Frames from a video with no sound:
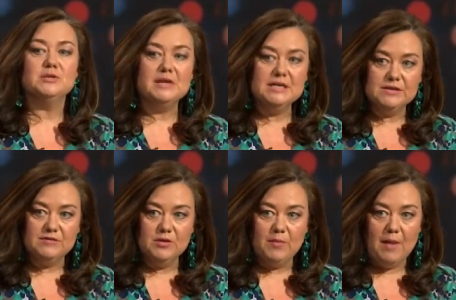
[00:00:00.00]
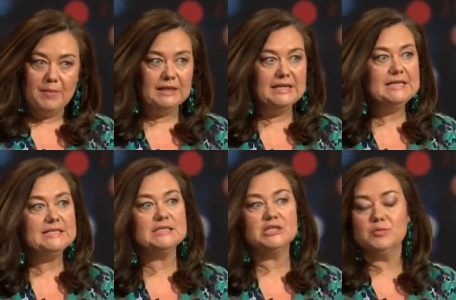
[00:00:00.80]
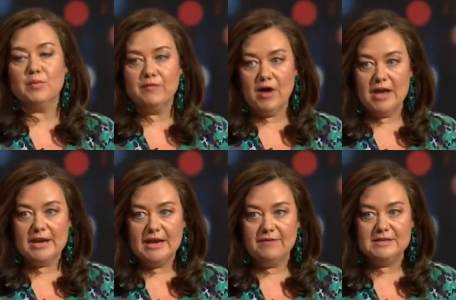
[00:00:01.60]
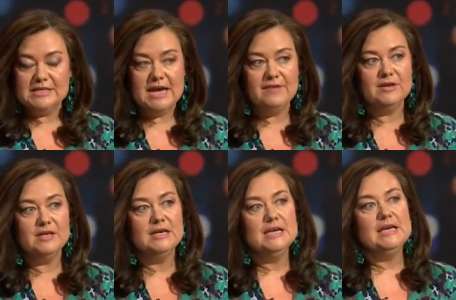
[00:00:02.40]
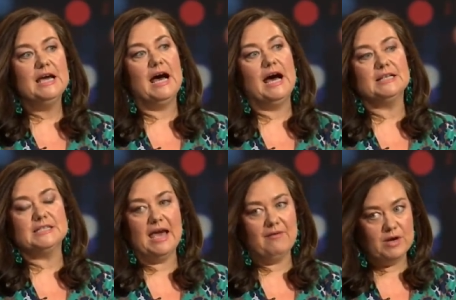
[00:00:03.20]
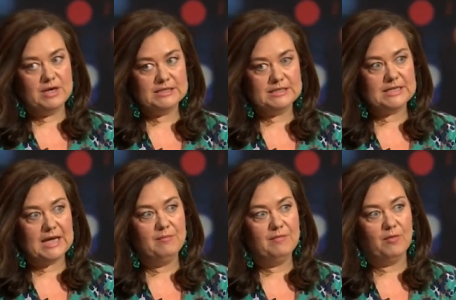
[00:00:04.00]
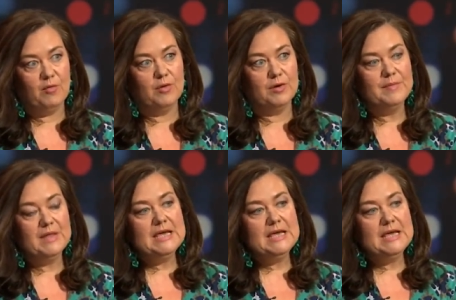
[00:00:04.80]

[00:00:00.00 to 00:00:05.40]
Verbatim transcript: to be interviewed by police, to provide an affidavit, uh, to have witnesses come forward.